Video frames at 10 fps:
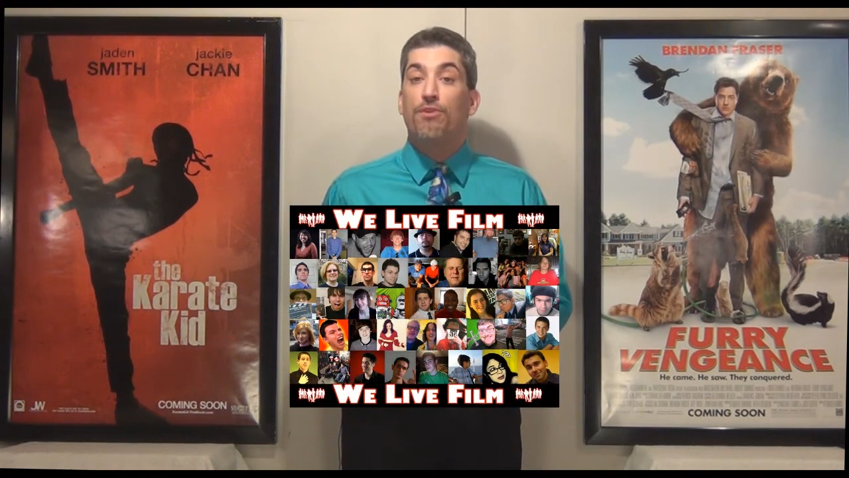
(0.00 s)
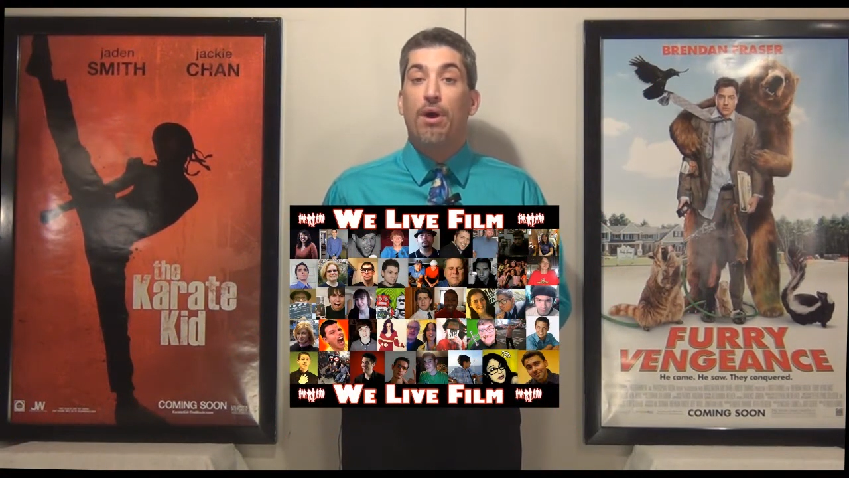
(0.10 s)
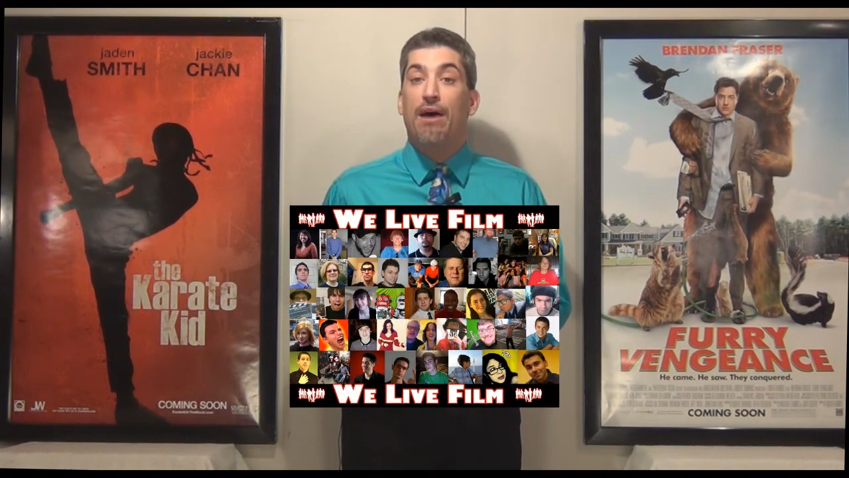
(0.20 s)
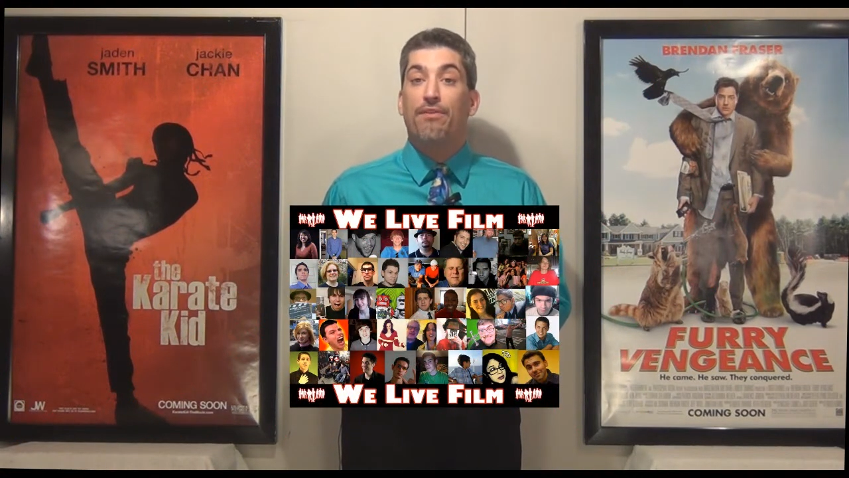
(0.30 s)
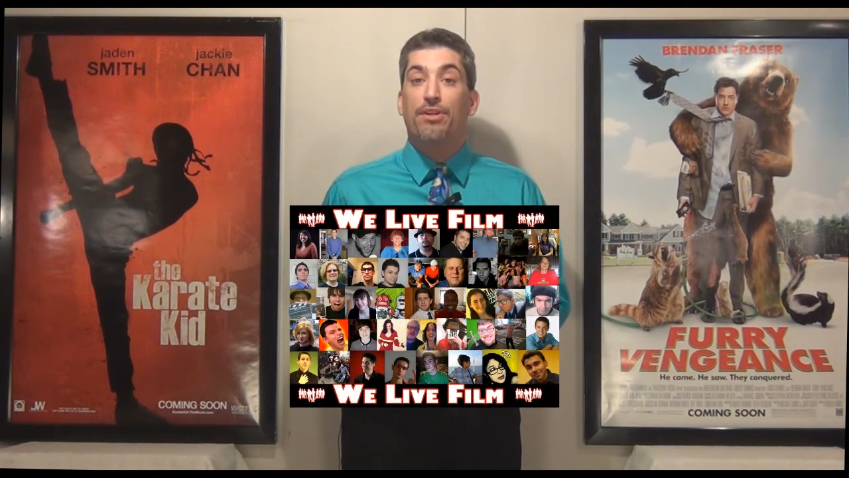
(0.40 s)
you
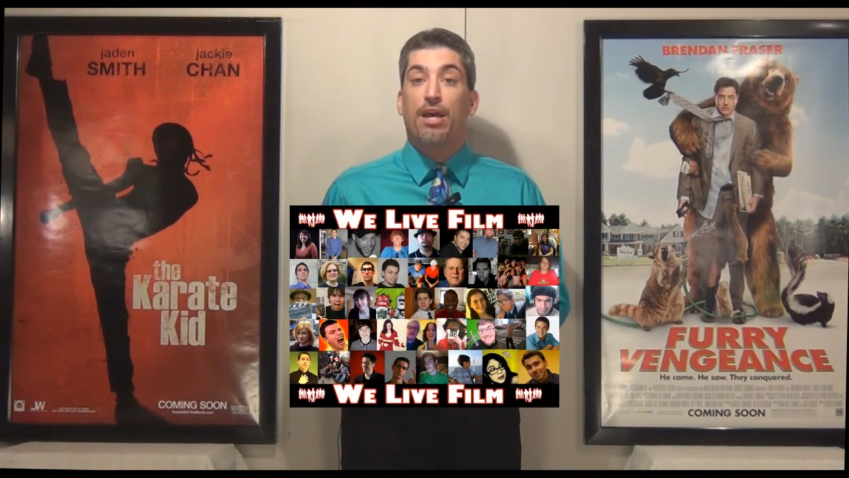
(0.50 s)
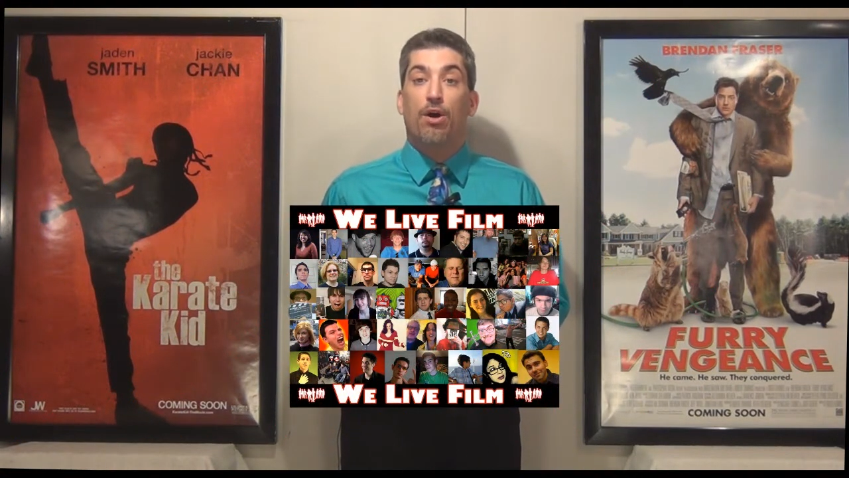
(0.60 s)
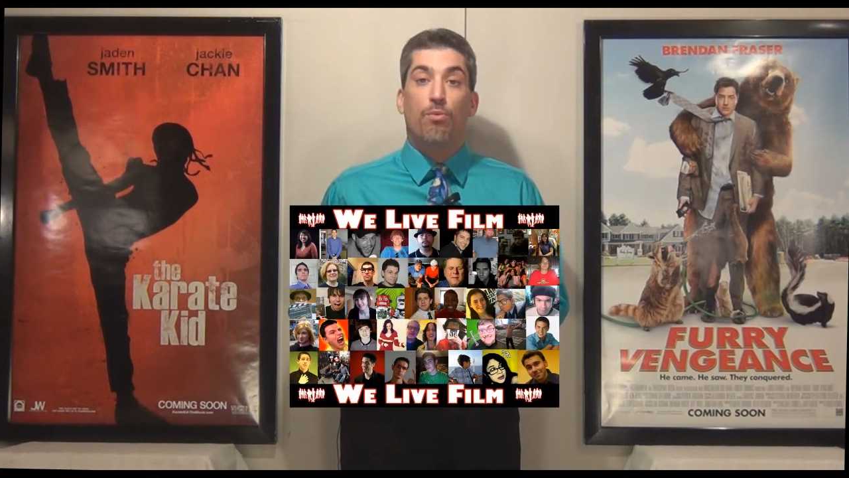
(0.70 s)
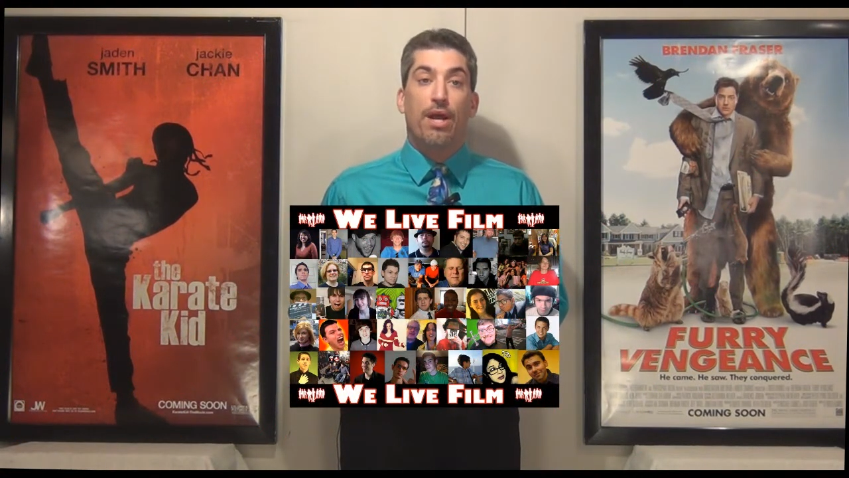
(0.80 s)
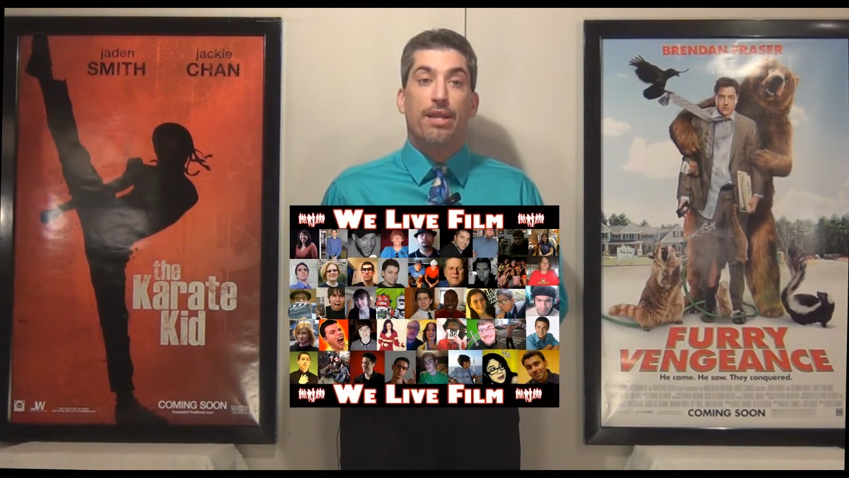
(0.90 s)
haven't yet
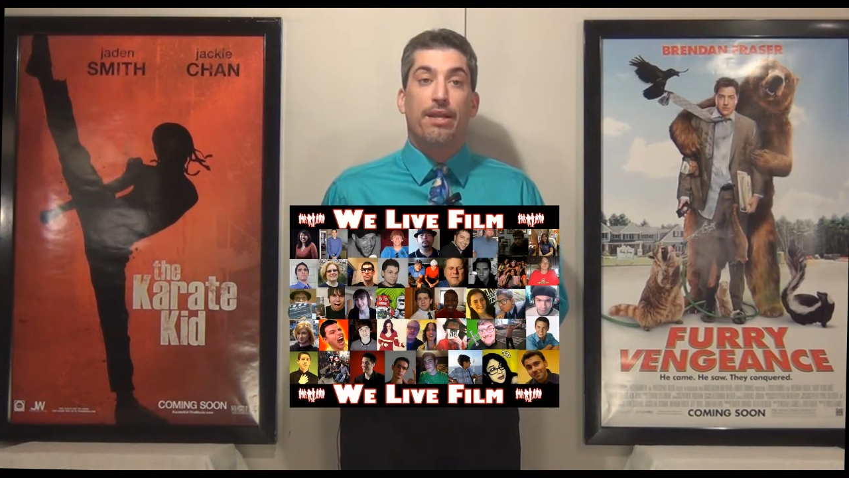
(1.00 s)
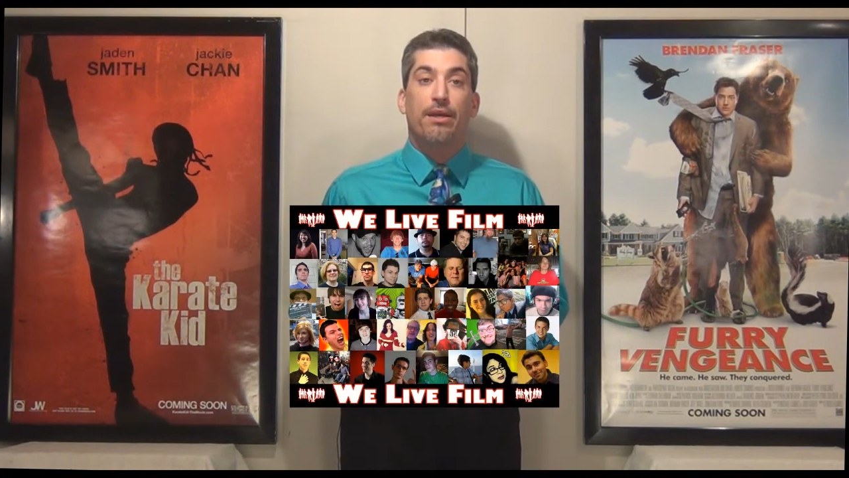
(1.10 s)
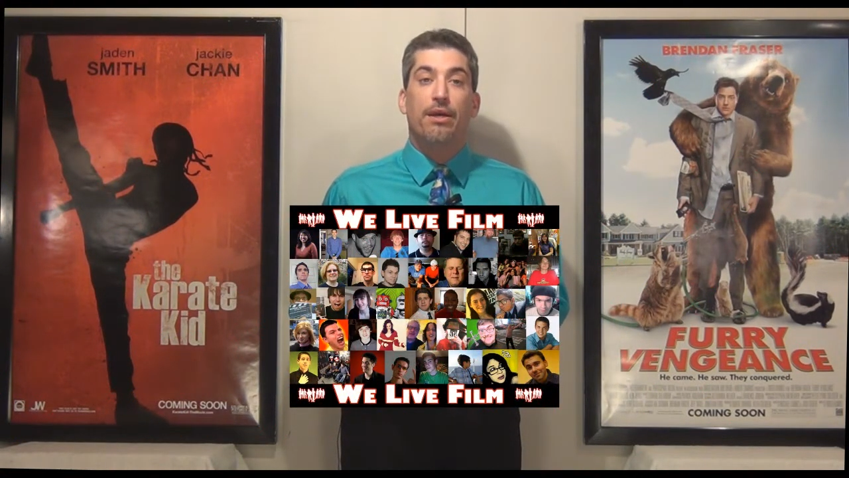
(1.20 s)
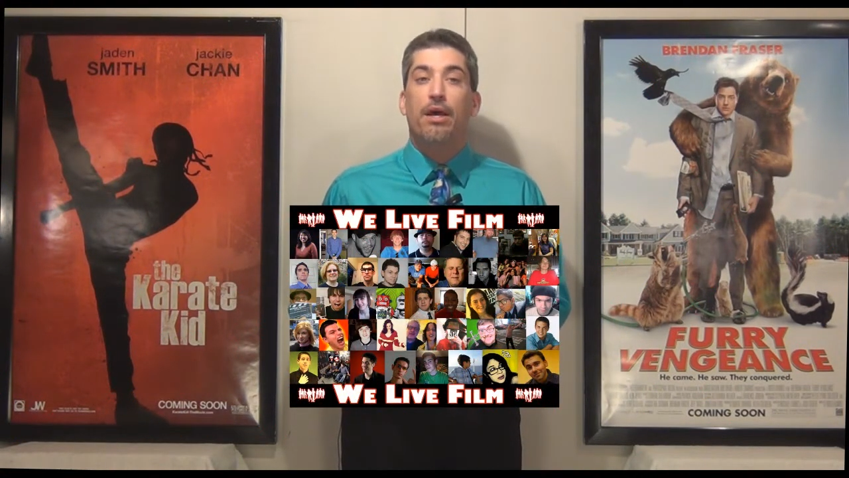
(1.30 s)
already.